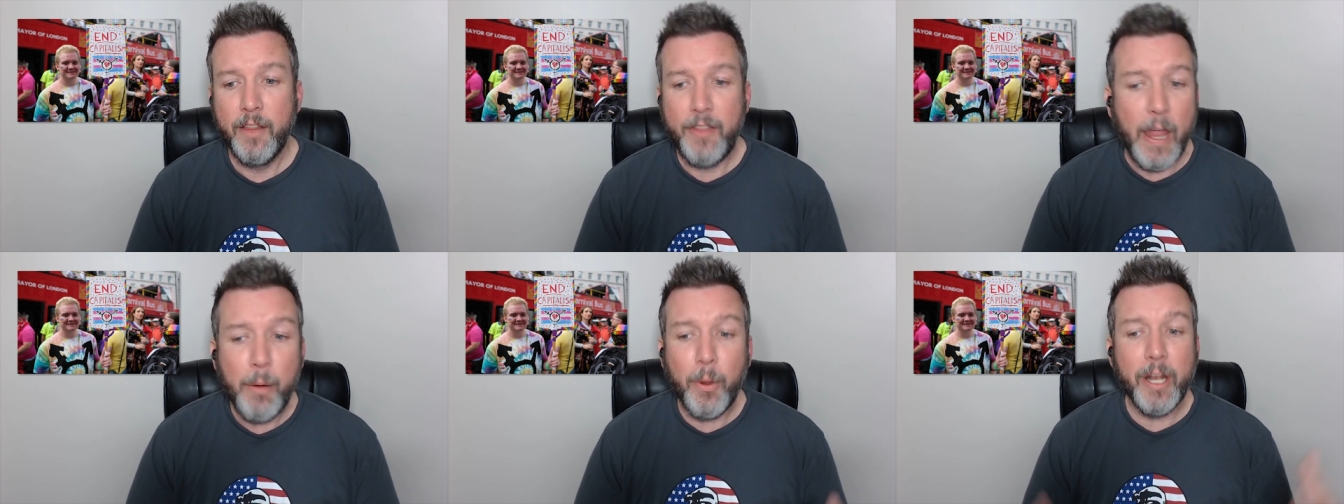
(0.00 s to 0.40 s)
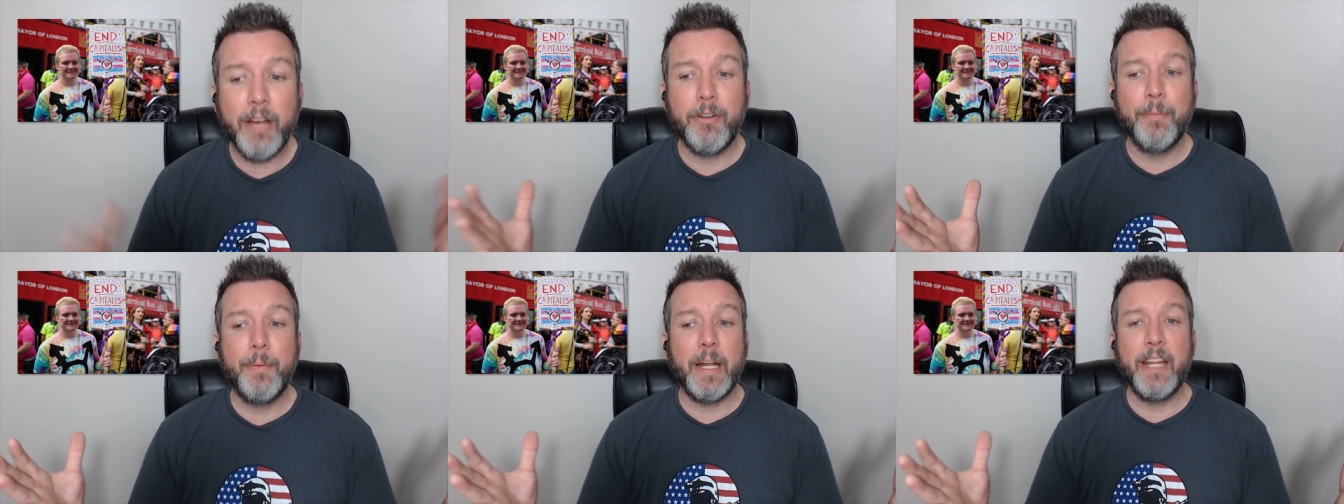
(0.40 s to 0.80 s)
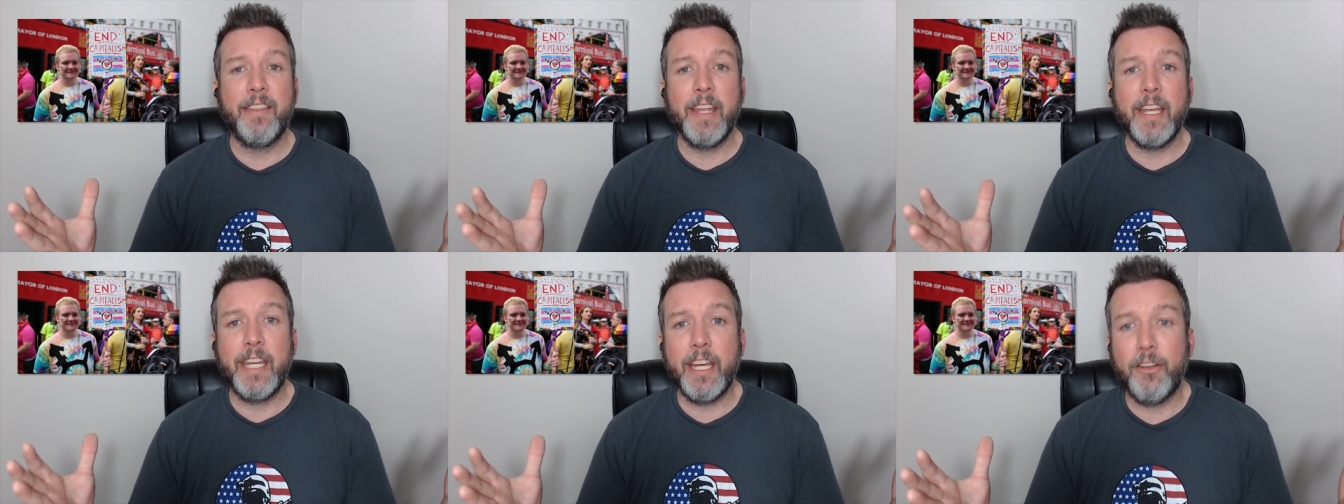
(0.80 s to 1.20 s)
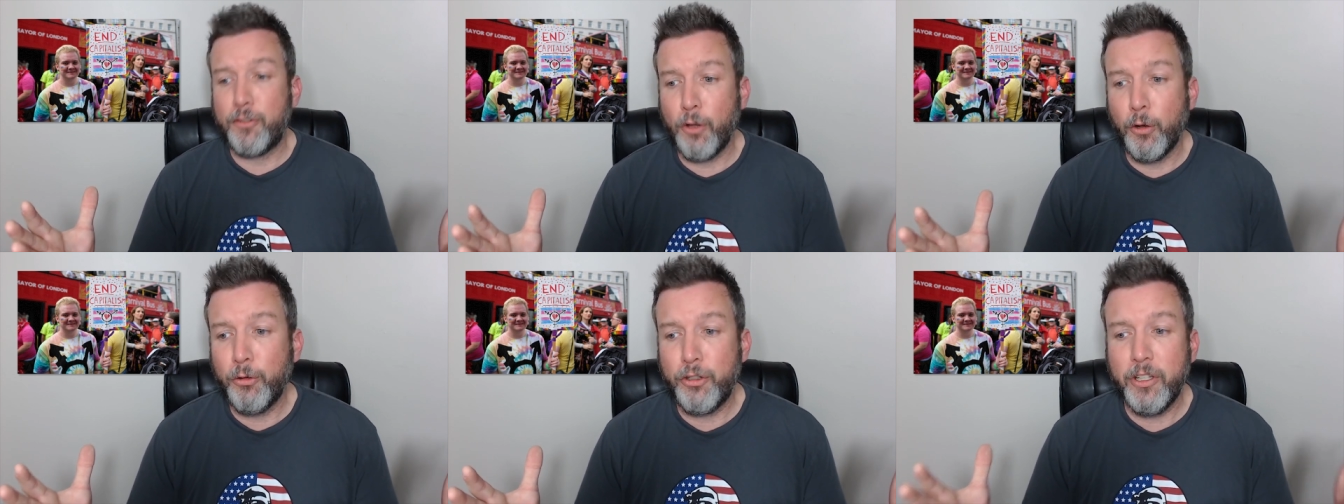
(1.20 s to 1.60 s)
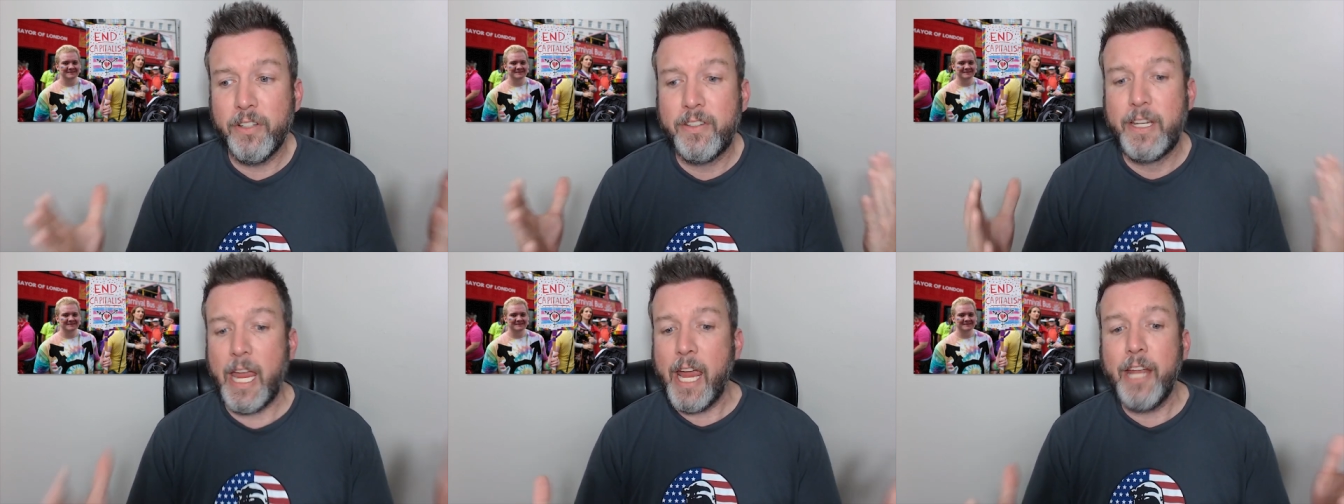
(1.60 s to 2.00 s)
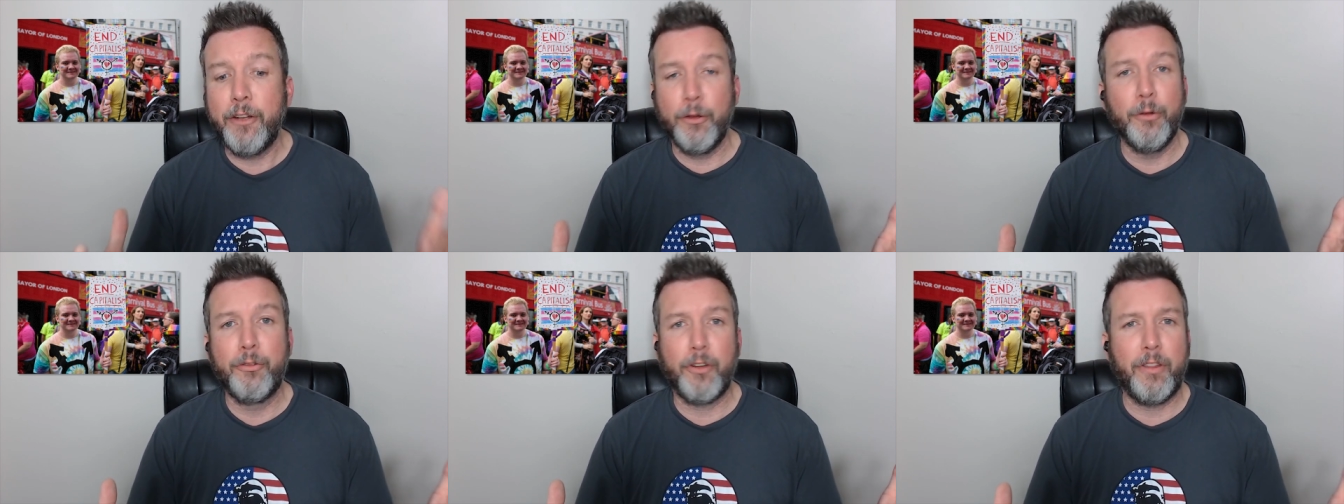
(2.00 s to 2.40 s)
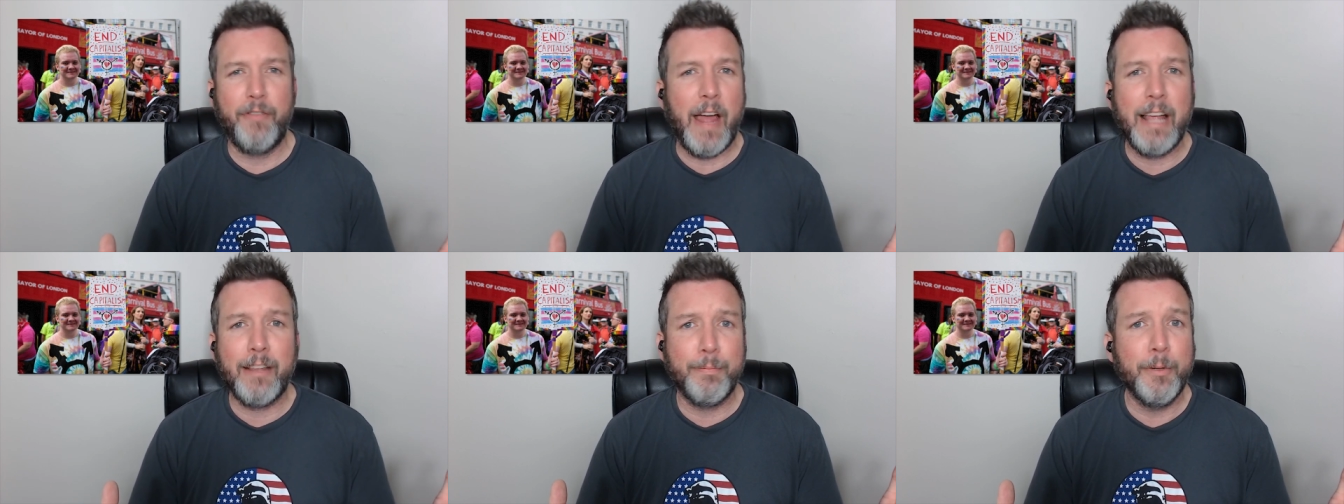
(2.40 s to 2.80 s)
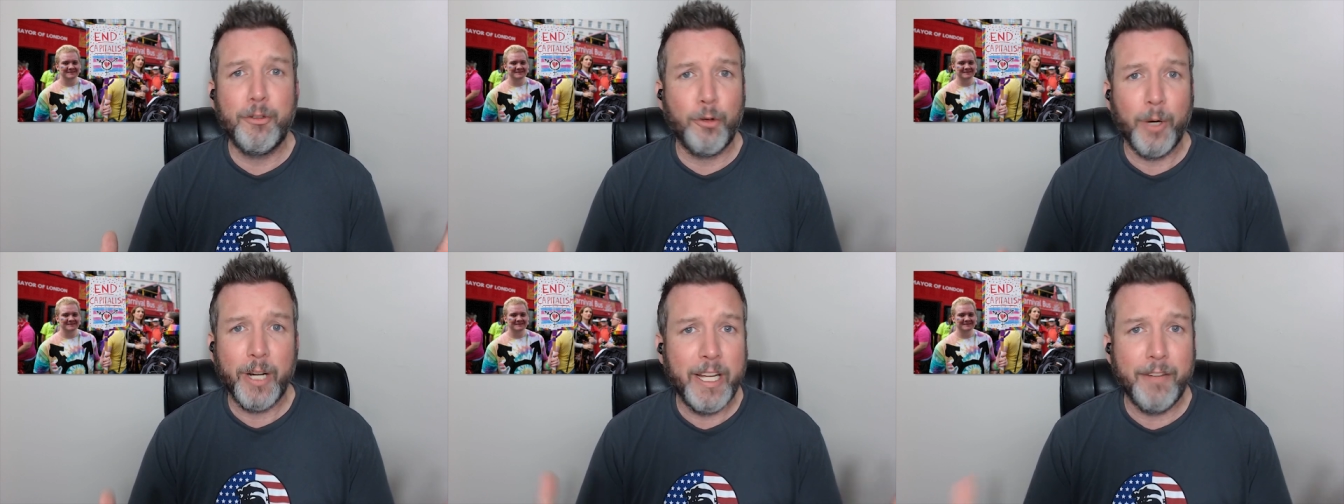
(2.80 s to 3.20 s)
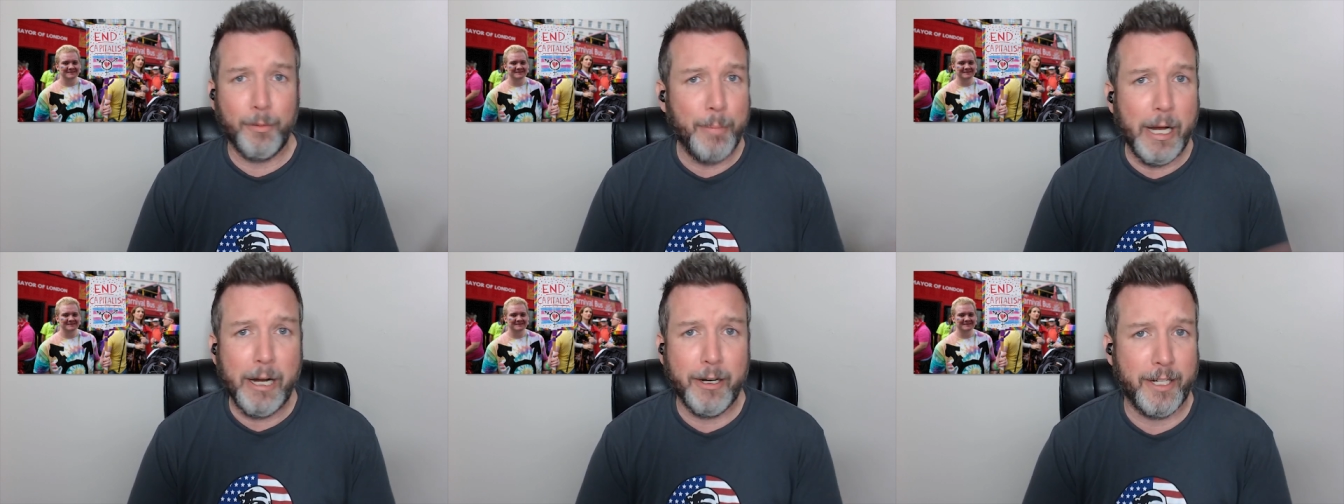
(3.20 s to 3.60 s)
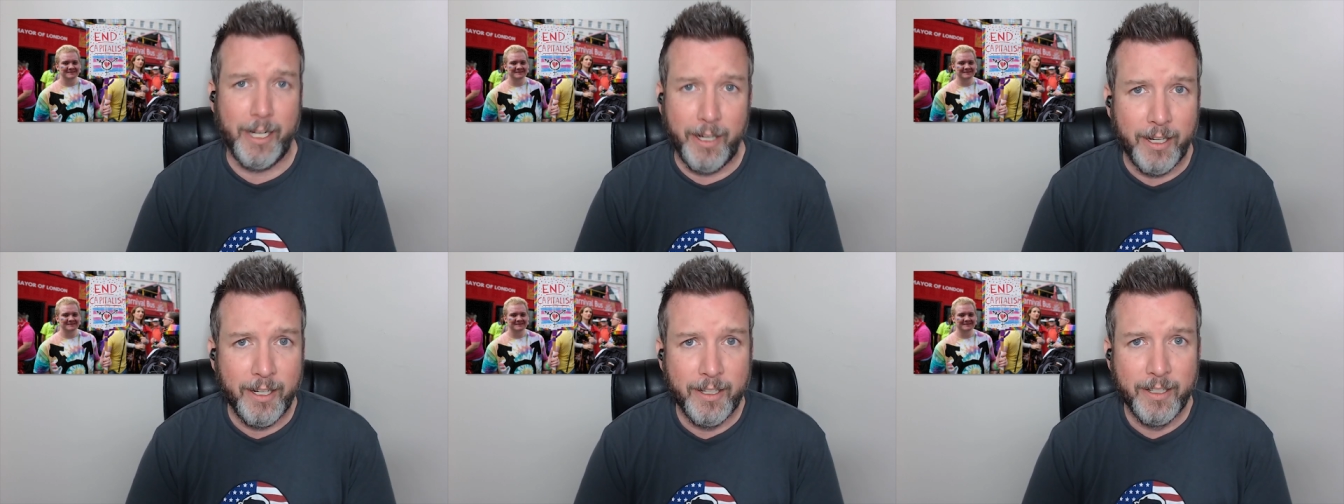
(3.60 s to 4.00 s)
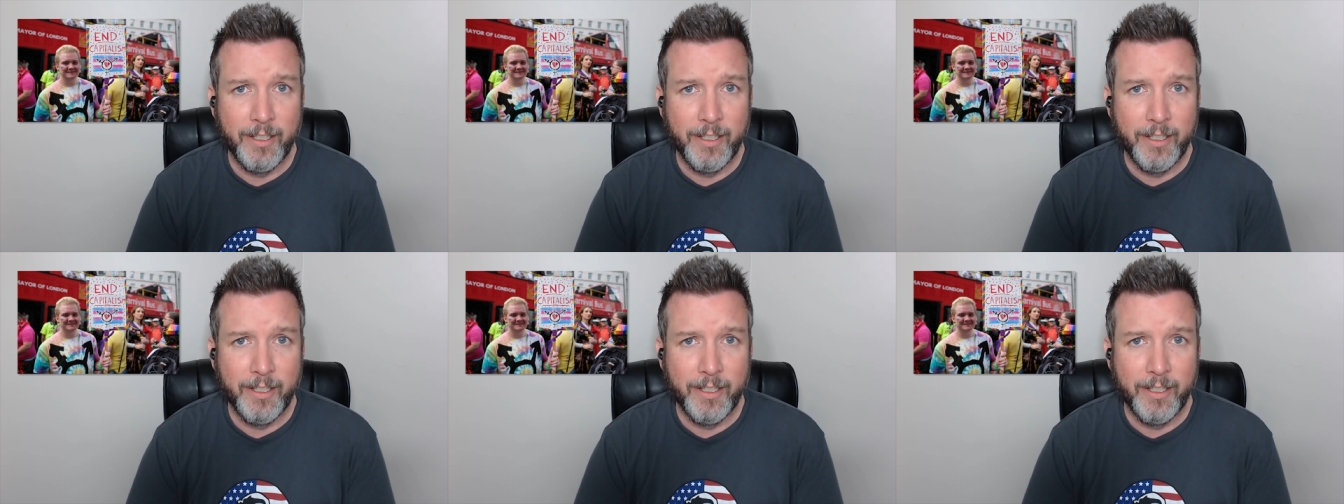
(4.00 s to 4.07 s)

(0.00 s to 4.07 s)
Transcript: They want everybody thinking socialist gay dudes are the vast majority of America.